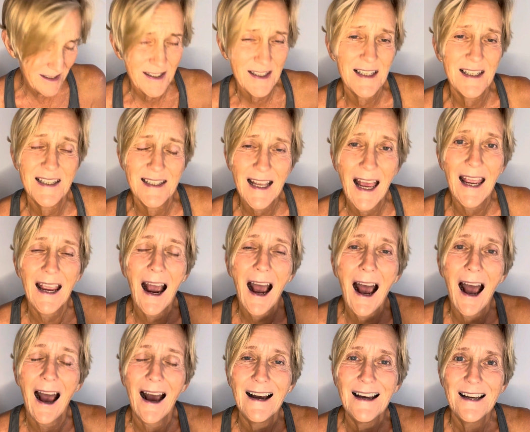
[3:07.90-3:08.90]
to say.
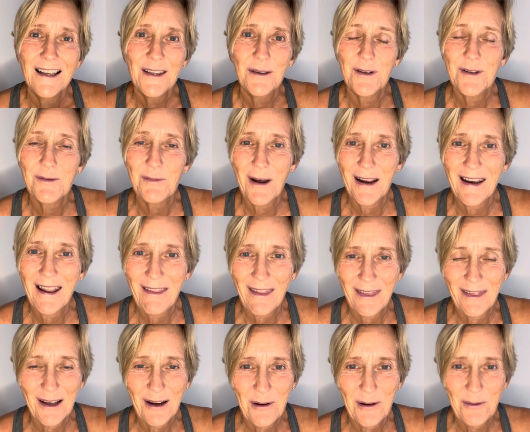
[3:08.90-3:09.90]
Ah, there was one other
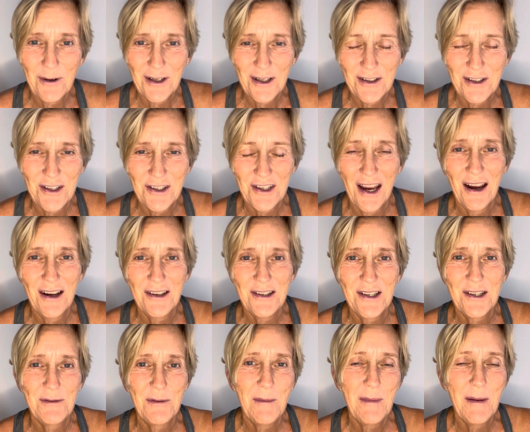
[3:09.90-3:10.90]
thing I wanted to share. I
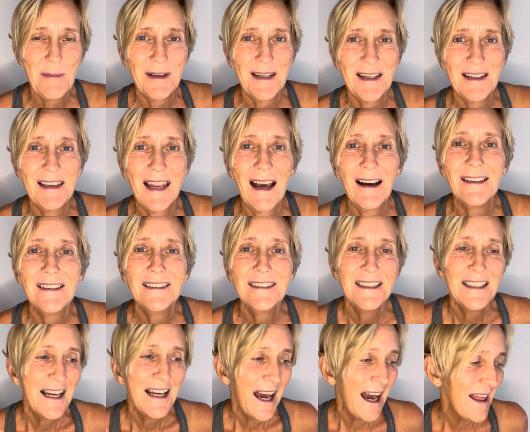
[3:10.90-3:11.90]
just remembered it now,
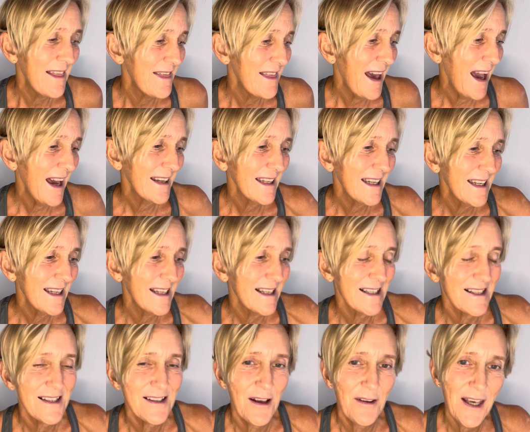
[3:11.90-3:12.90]
and that
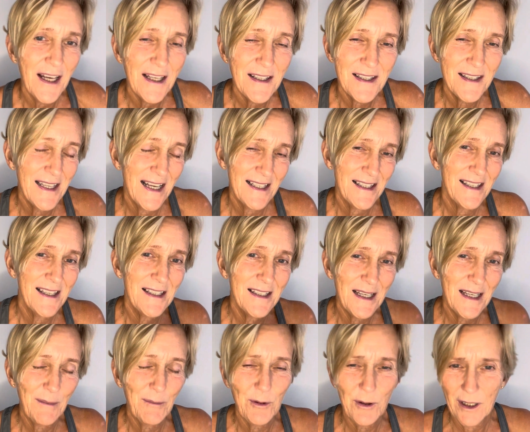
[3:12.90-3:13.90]
is so that's that's the
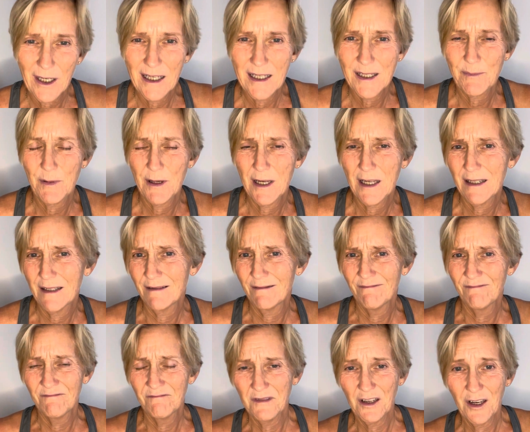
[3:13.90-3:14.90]
double cleanse bit,
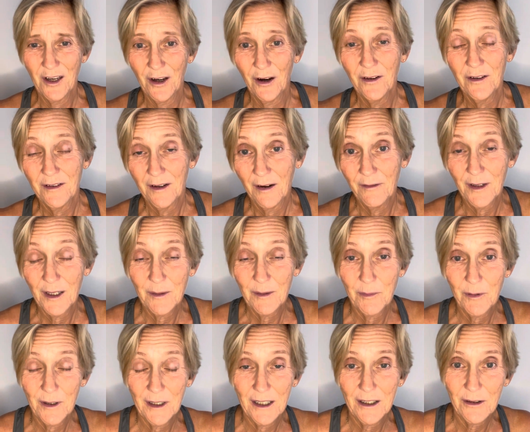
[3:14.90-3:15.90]
and you know I'm feeling
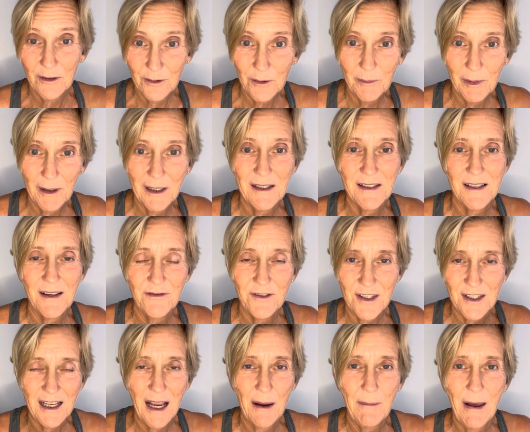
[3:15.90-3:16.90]
pretty cool because I've
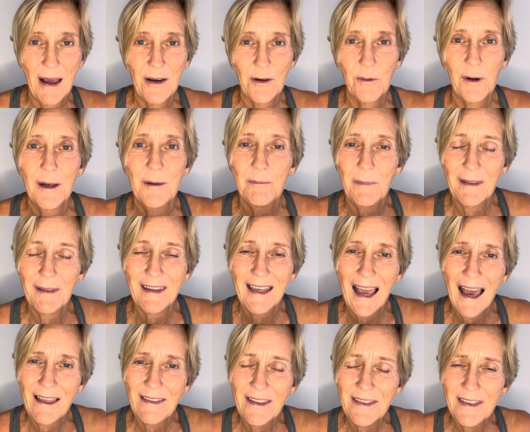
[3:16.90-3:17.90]
just come out of one. But the
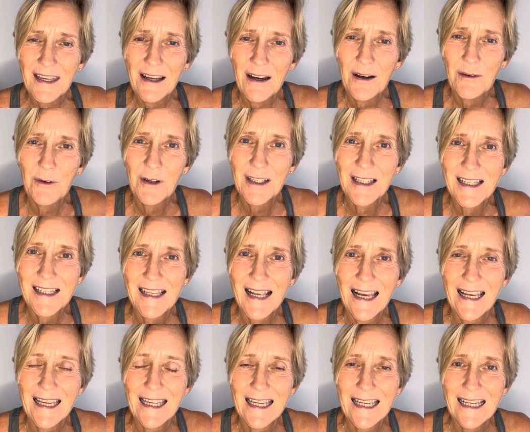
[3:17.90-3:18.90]
other thing I want to
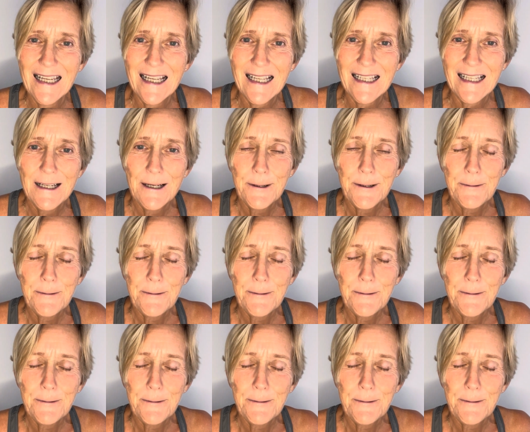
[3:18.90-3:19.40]
say is,